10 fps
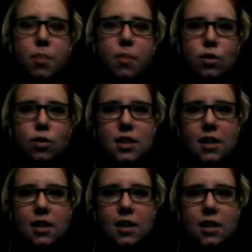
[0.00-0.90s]
and
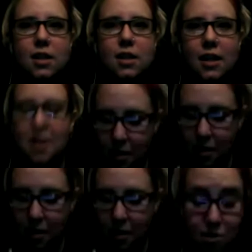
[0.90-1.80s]

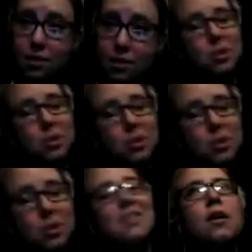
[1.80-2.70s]
so
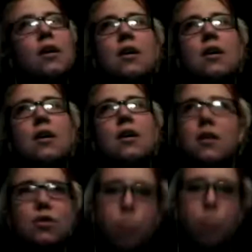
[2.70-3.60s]
back to school were
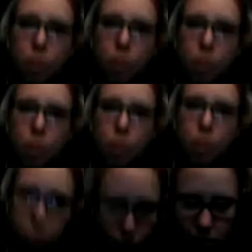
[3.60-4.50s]
super
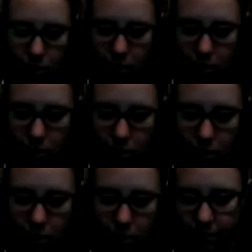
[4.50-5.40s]
important,
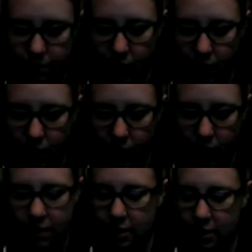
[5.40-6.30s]

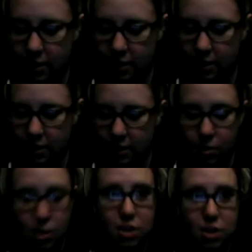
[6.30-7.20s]
and
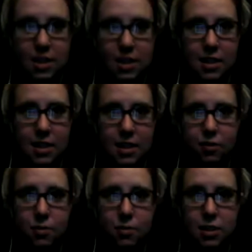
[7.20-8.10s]
it was
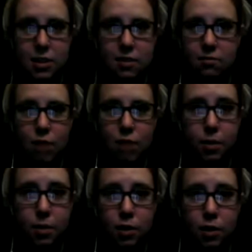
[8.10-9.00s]
just insane
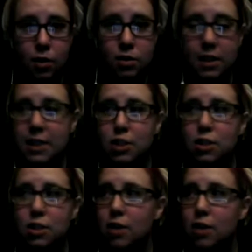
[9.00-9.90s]
from open to
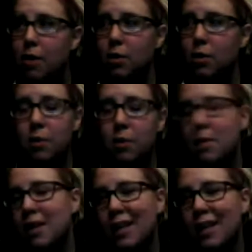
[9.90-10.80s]
close. Each
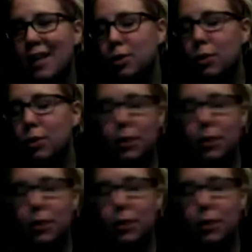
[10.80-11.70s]
hour we made like
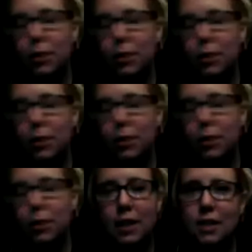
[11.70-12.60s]
2 or 3
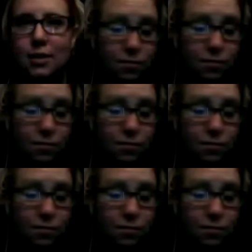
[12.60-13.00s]
thousand.